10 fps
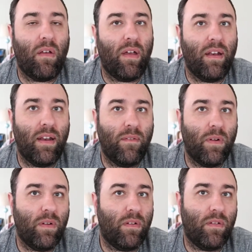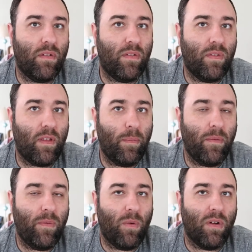I never sewed
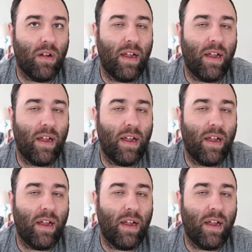before.